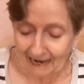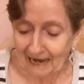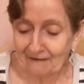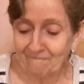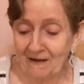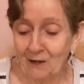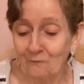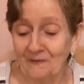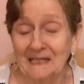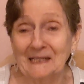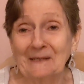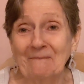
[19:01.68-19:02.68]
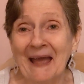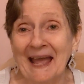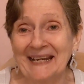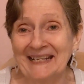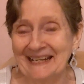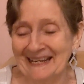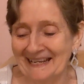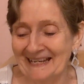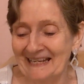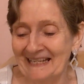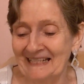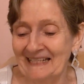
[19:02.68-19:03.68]
I found this magnet.
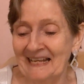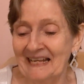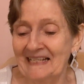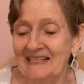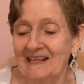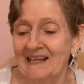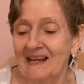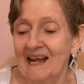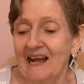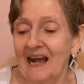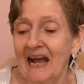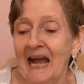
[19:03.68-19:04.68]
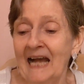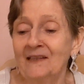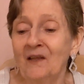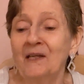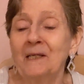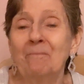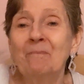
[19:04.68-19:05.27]
It says, I like